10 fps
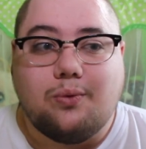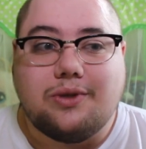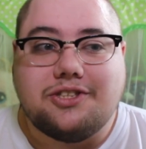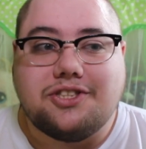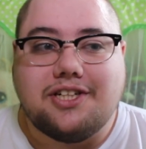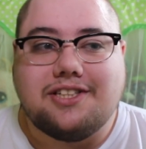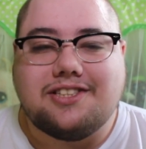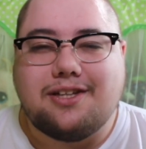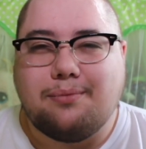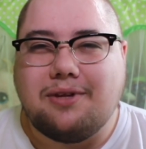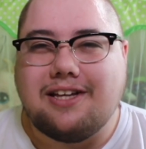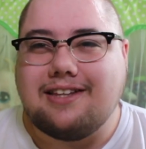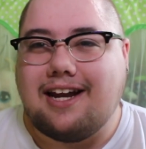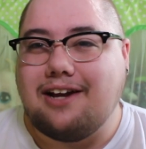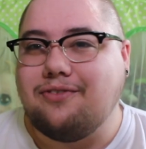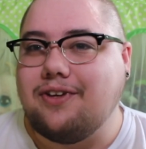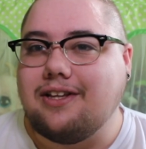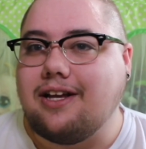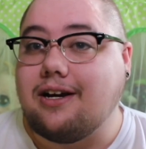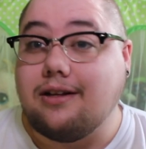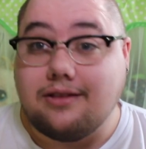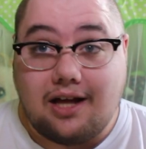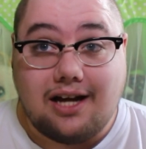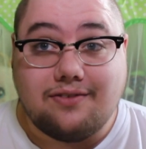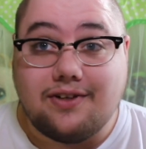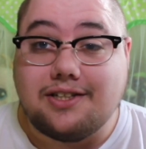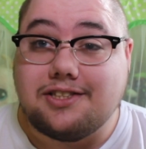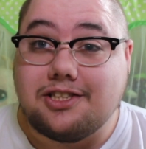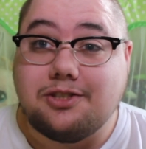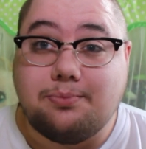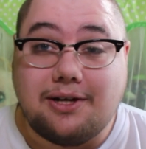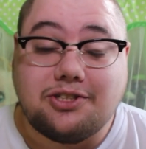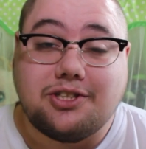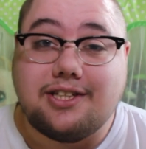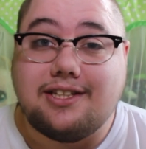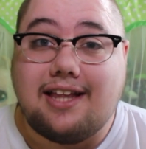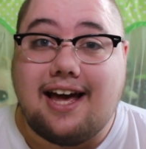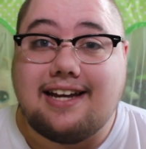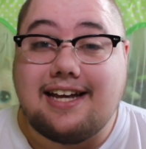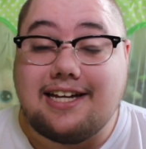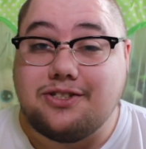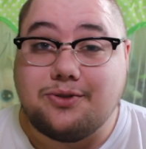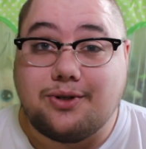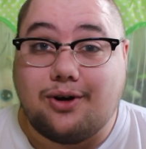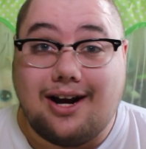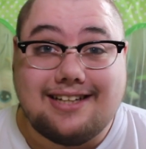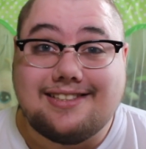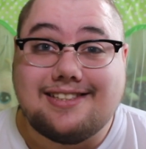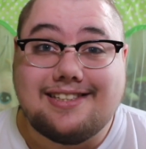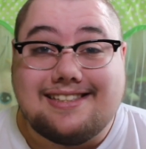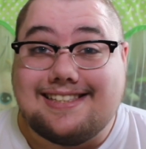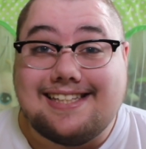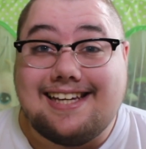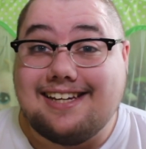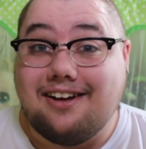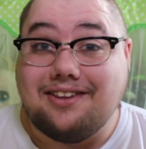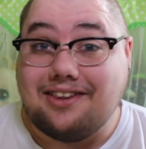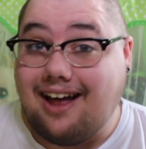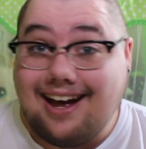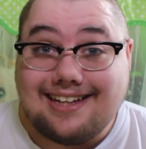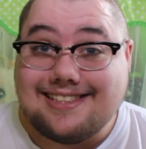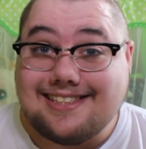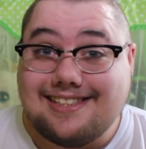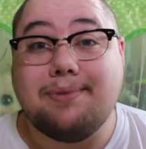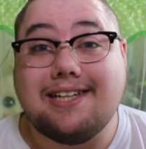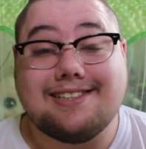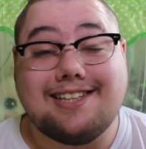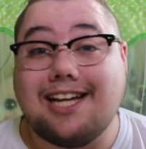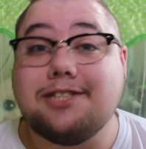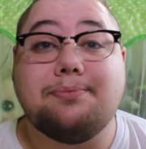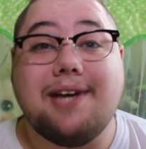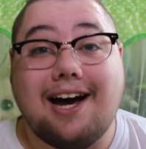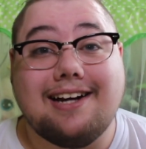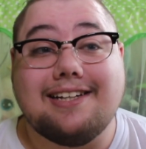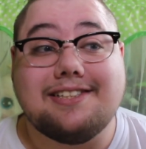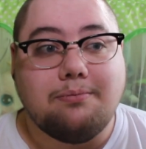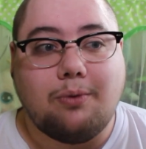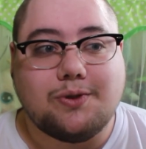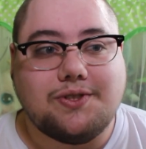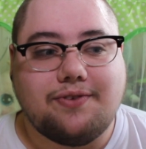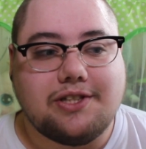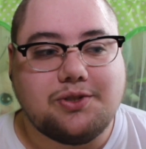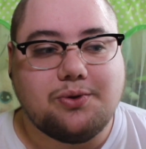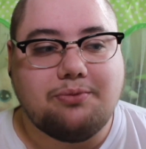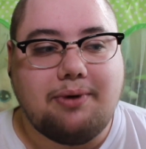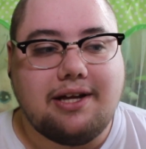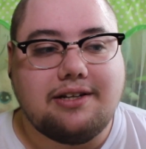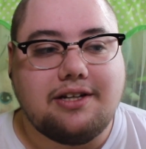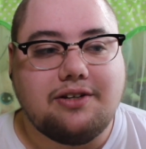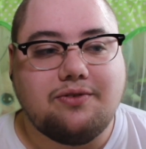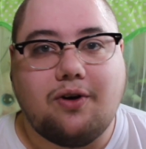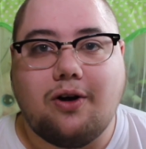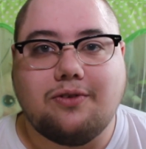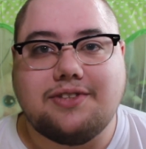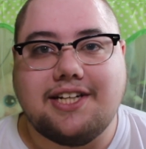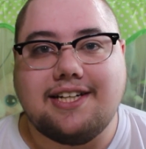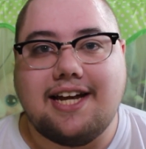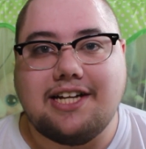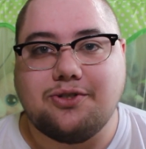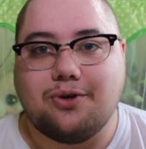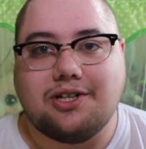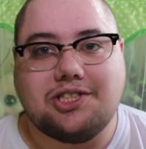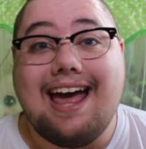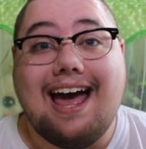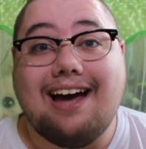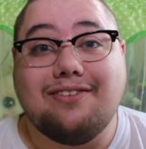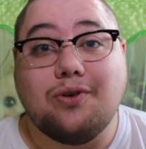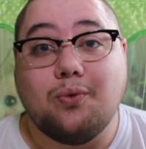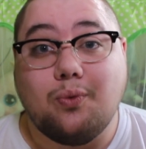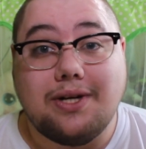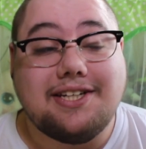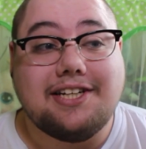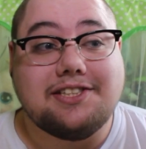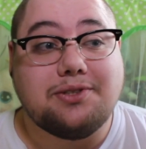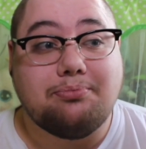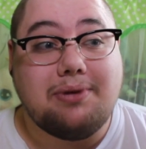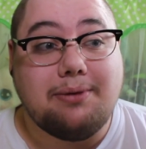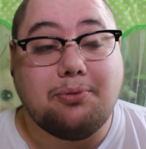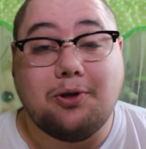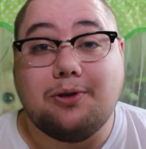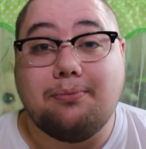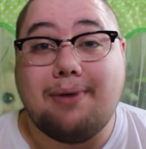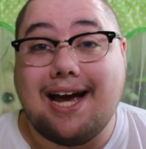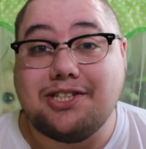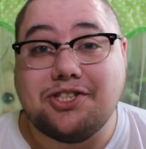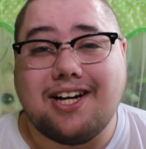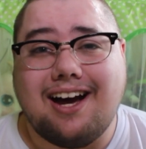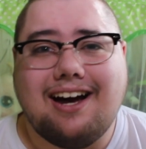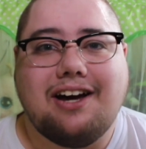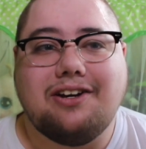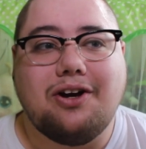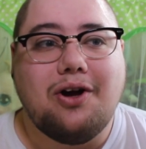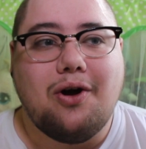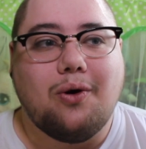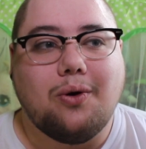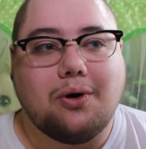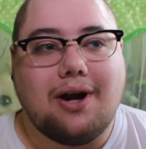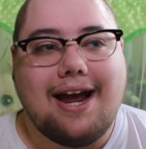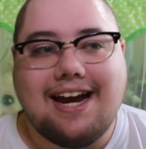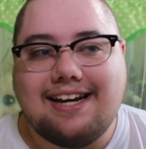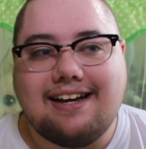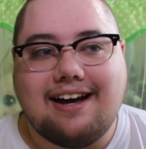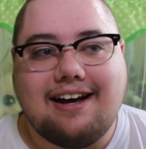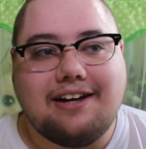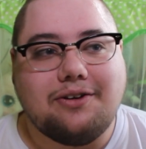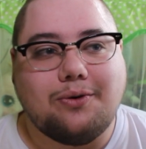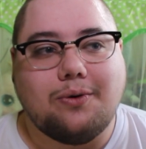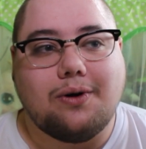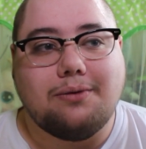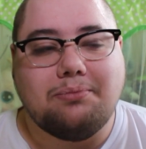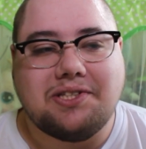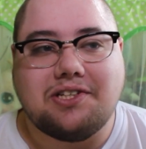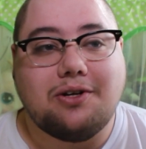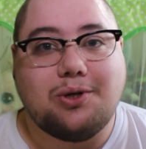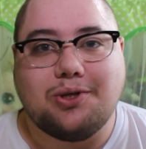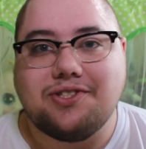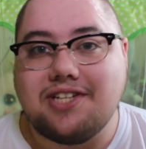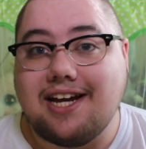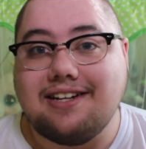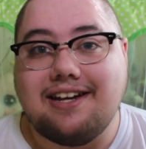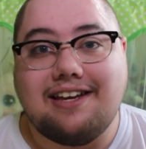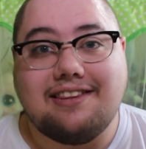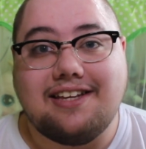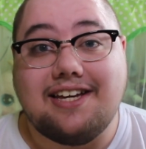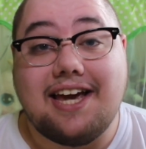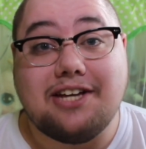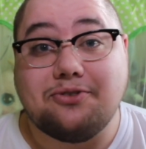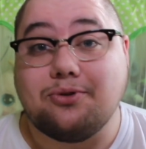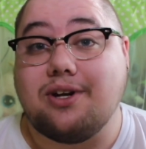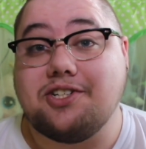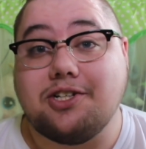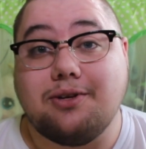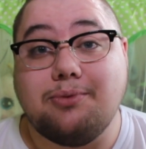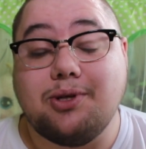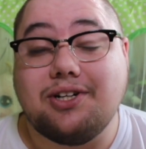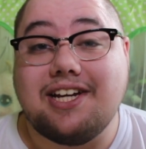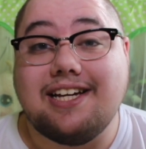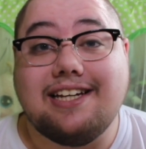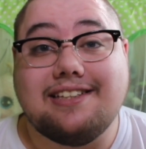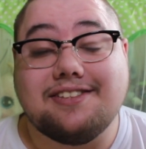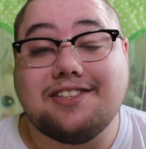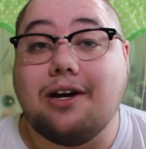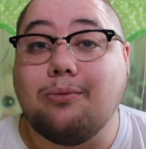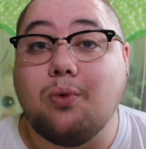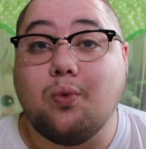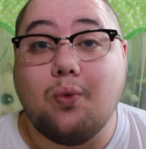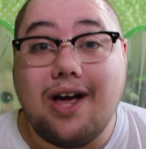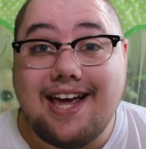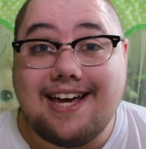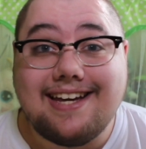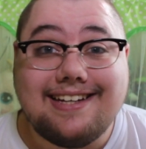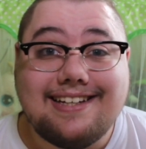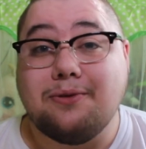which is something that I feel like a lot of us, especially that age regress, see a lot. Because let's be honest, most of us who have been involved in age regression have witnessed people bashing on or hating on or misunderstanding Understanding the age regression community in some way.